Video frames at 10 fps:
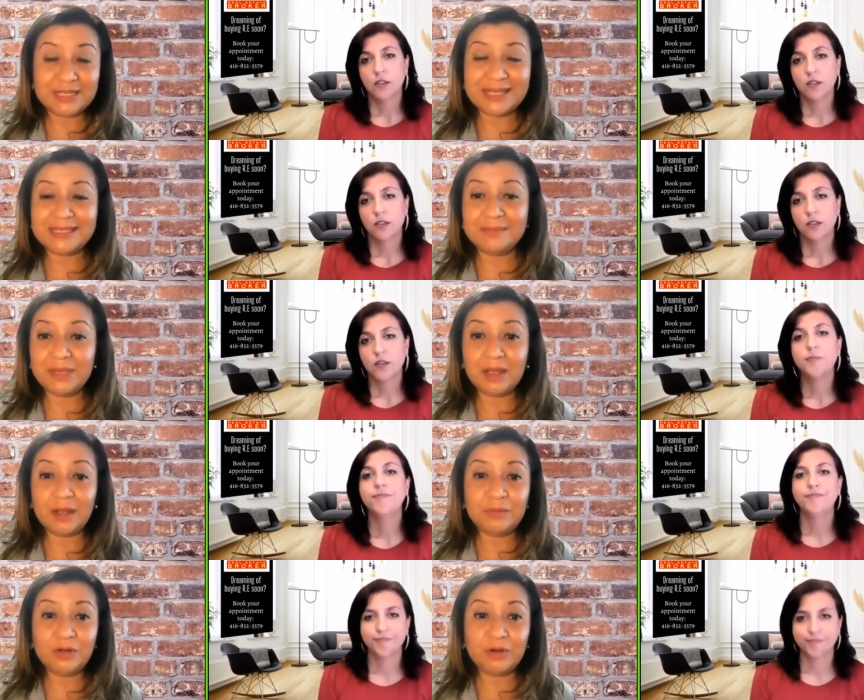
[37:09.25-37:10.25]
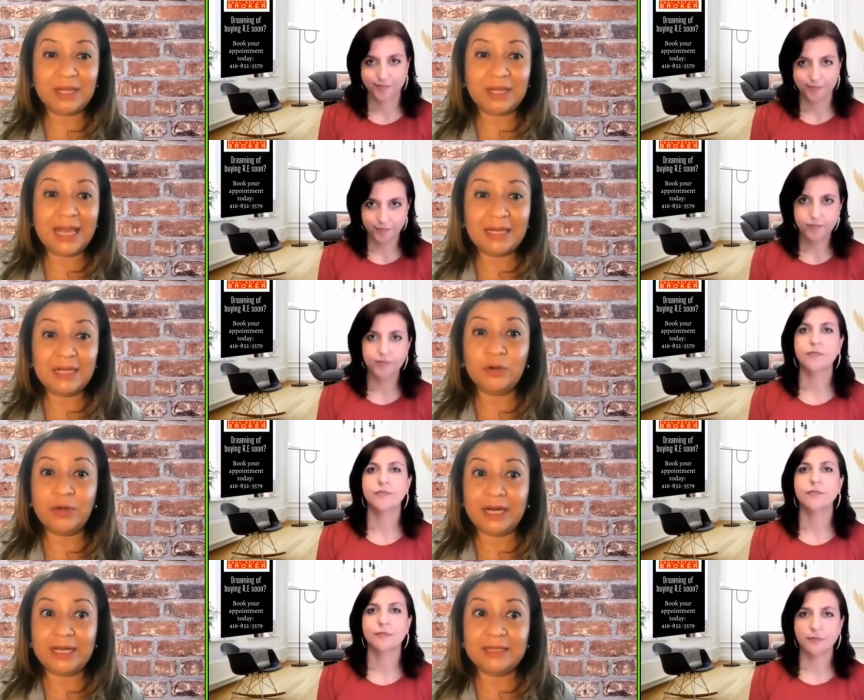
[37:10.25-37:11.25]
Speaker 1: doesn't become your client
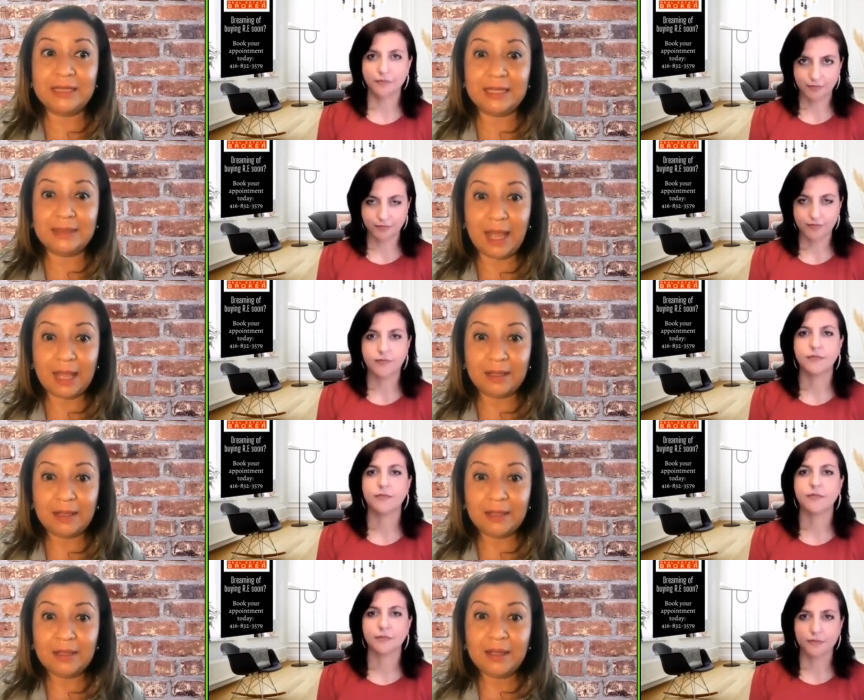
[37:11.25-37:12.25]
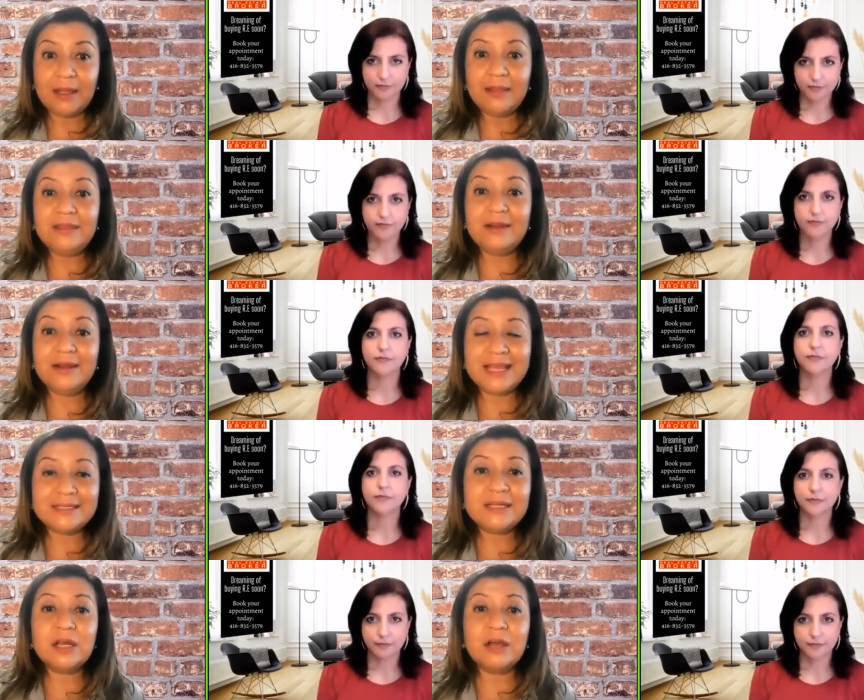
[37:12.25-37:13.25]
or anything like that, there
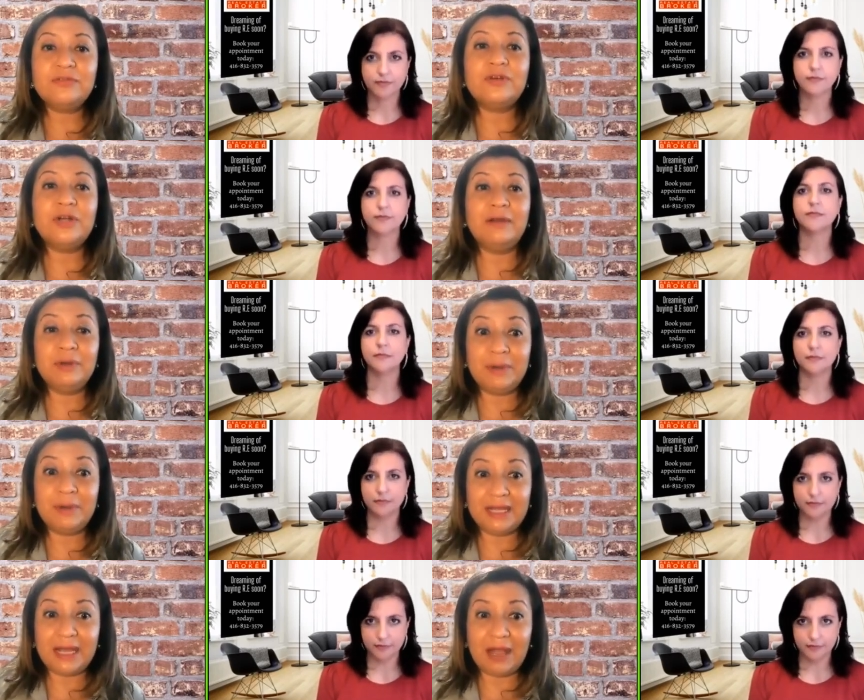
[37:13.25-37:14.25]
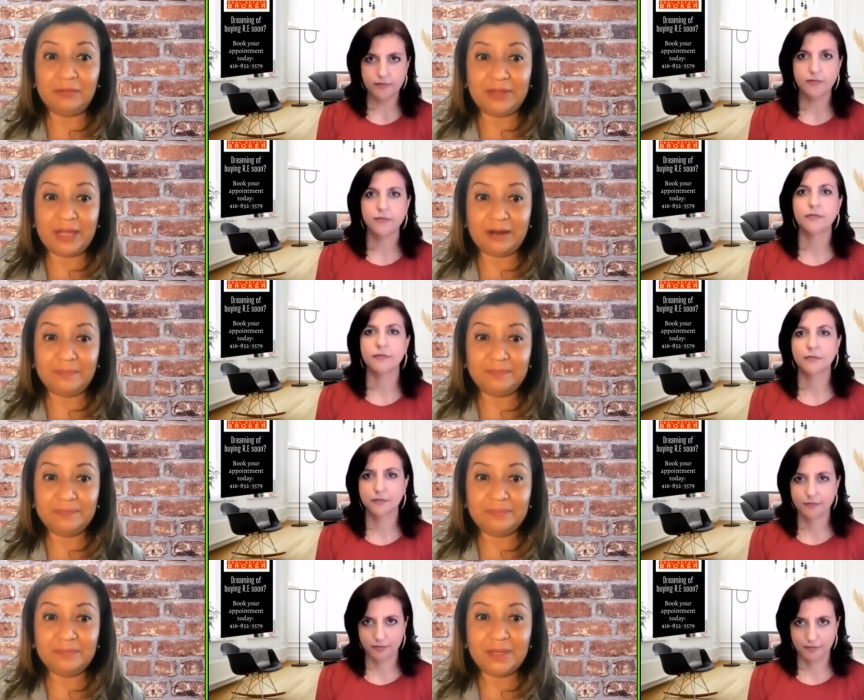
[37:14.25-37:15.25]
is enough for everybody out there.
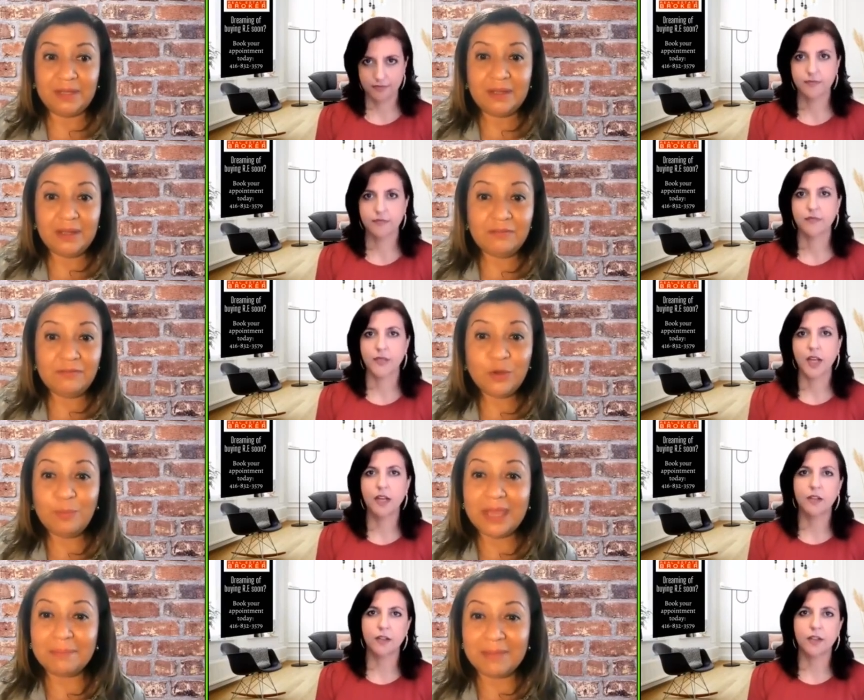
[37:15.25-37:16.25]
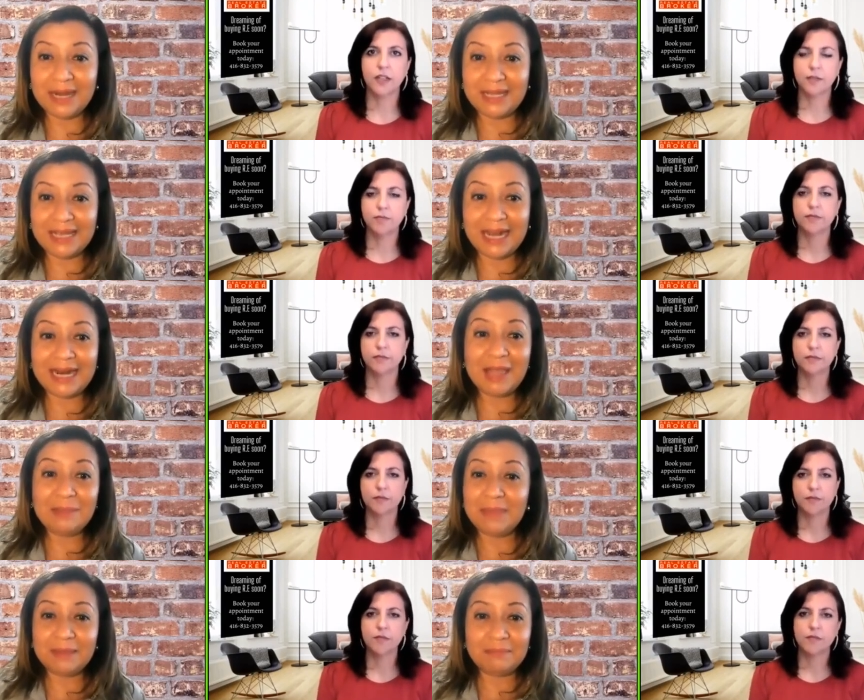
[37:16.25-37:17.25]
If you I make agree. money and
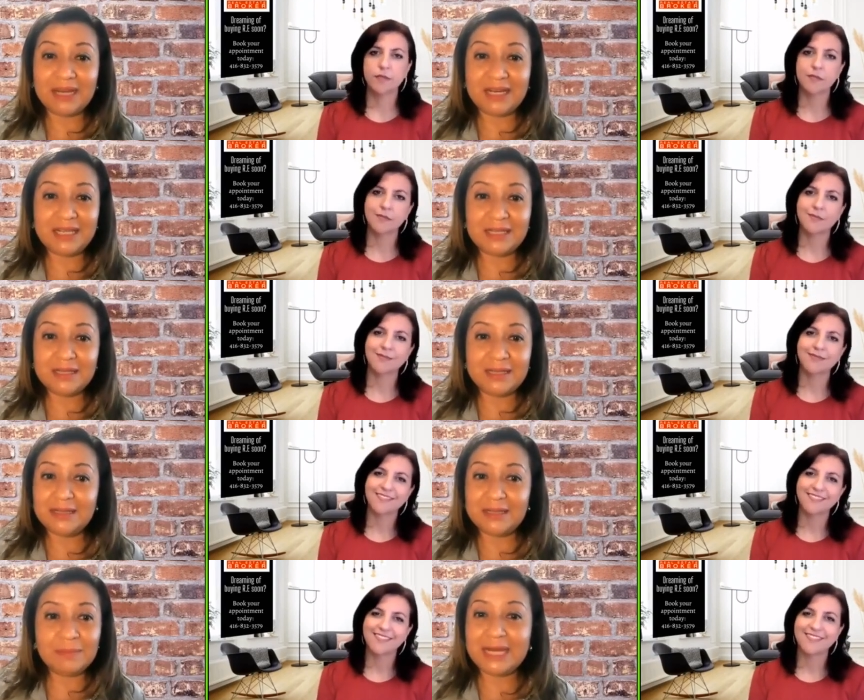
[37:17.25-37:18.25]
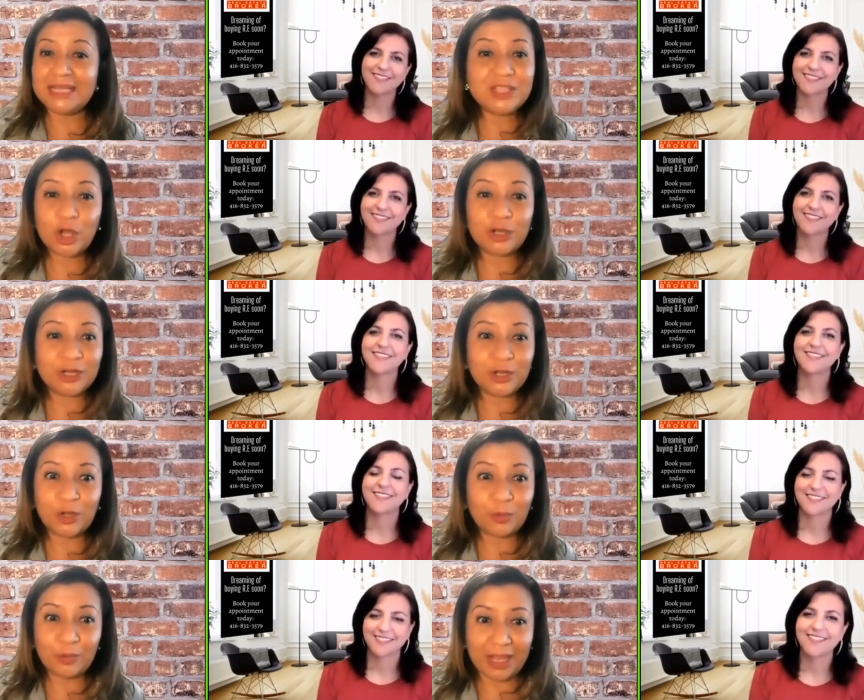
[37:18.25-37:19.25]
I make money, the money is not going to
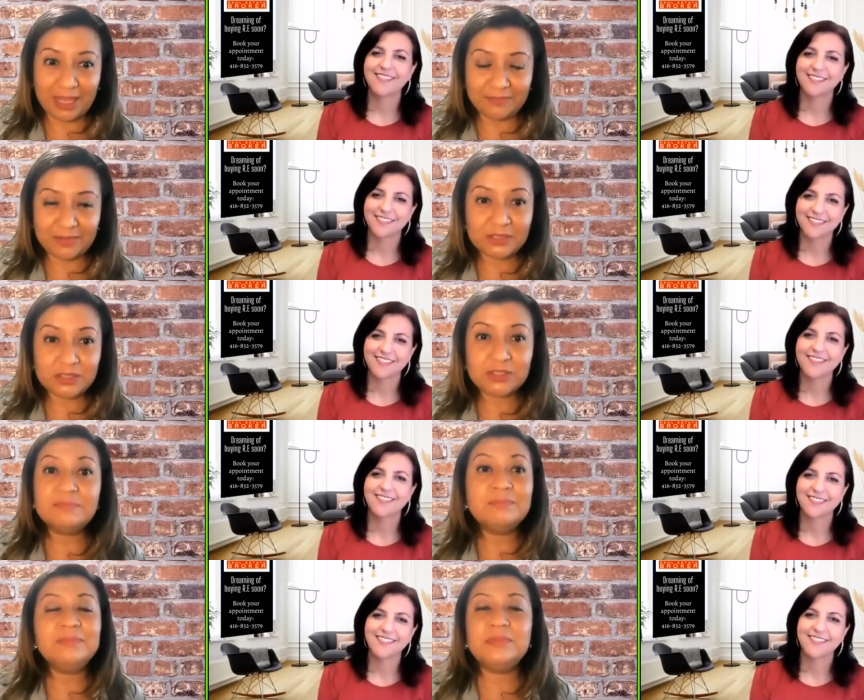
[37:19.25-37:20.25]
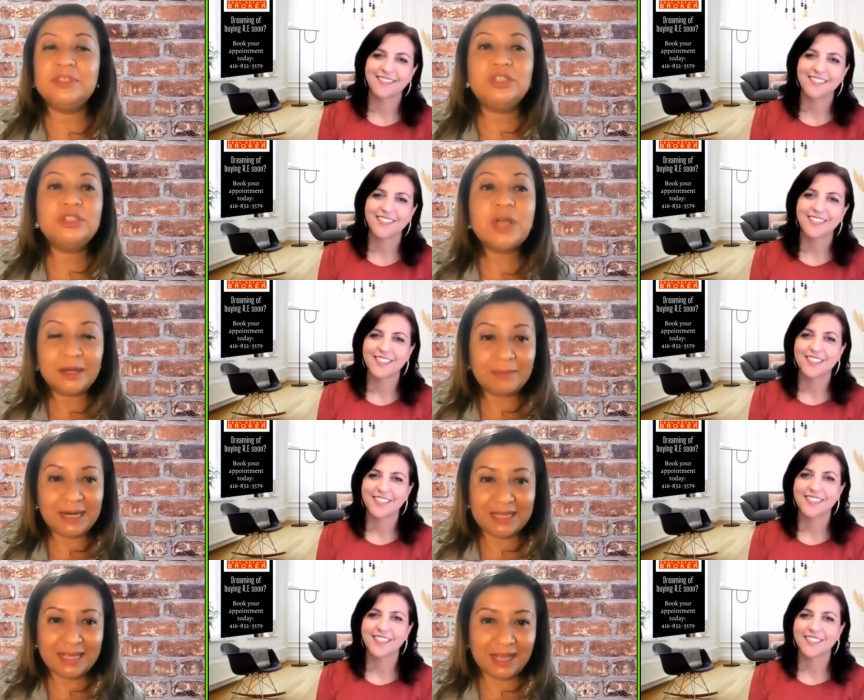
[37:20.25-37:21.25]
go away. There's a ton of
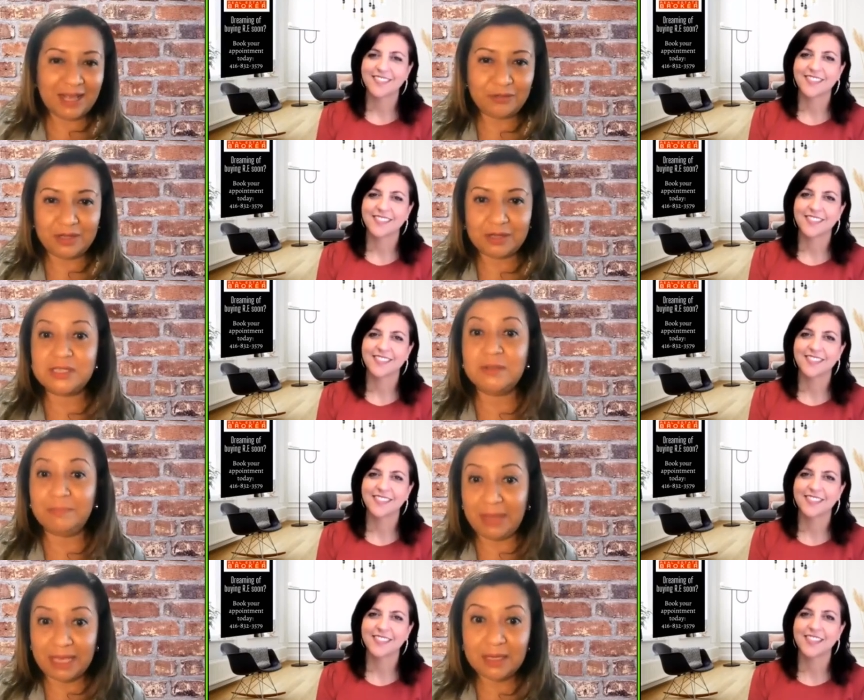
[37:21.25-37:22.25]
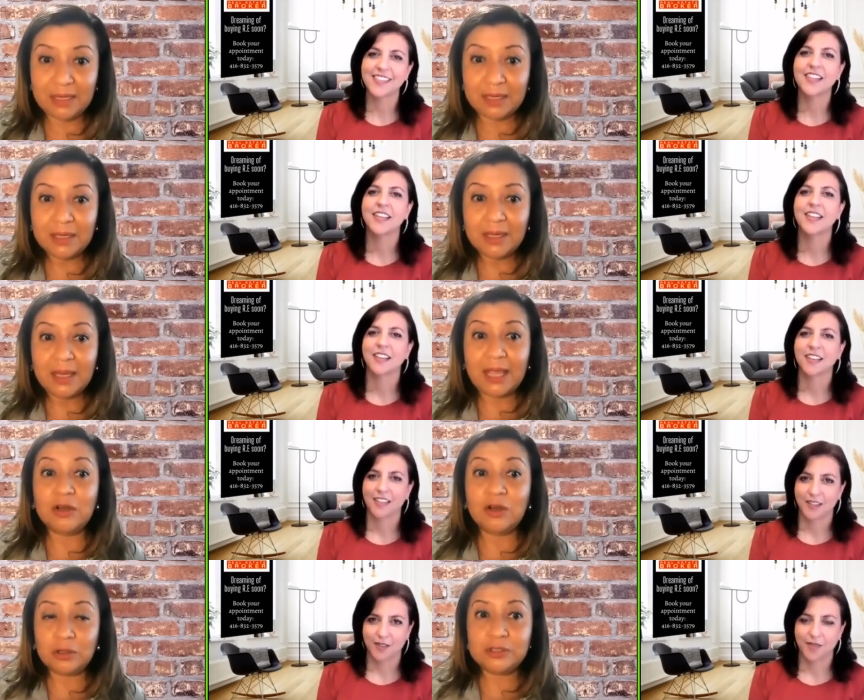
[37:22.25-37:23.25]
money out there to make
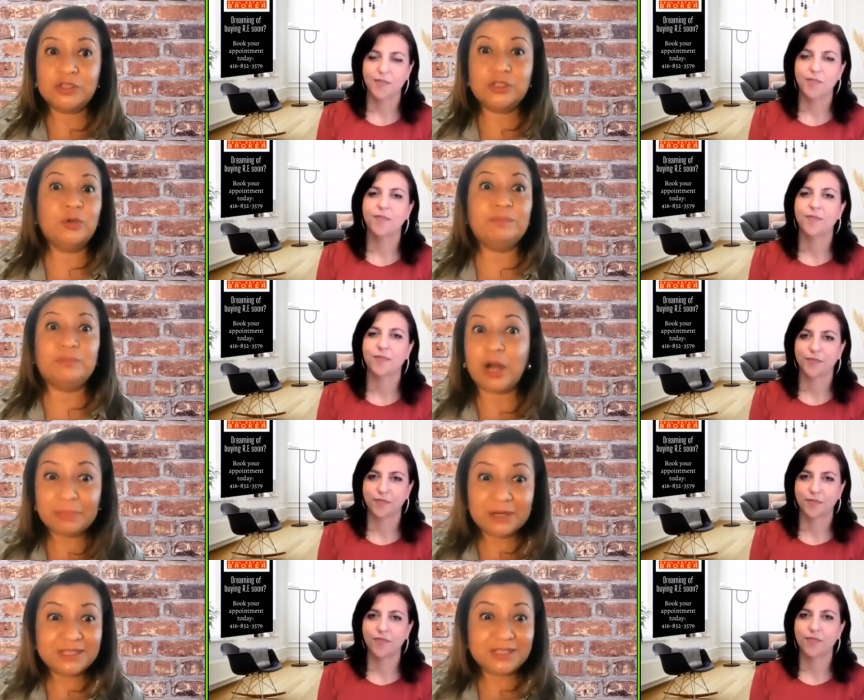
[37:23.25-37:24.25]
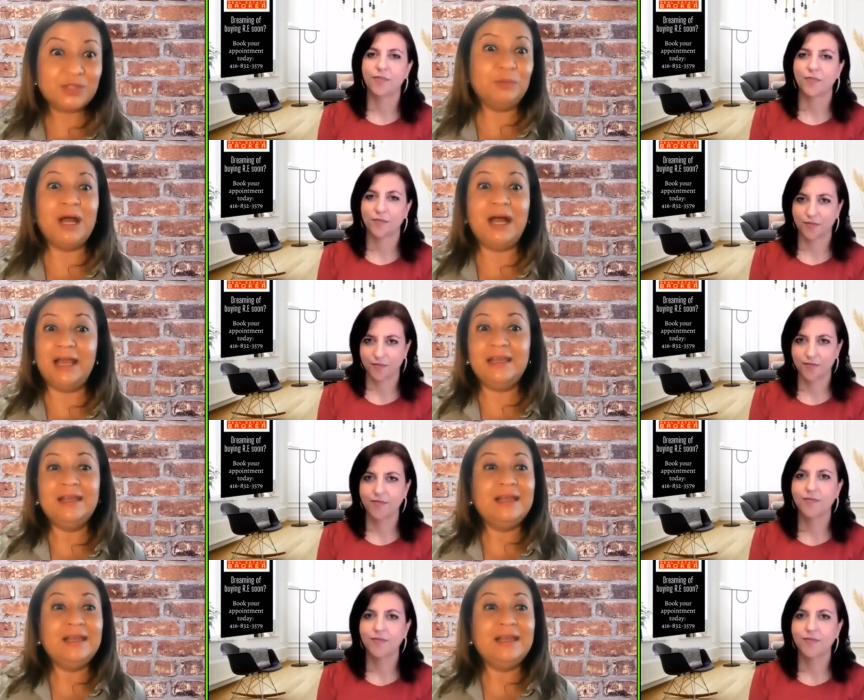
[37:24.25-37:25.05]
and also properties to buy,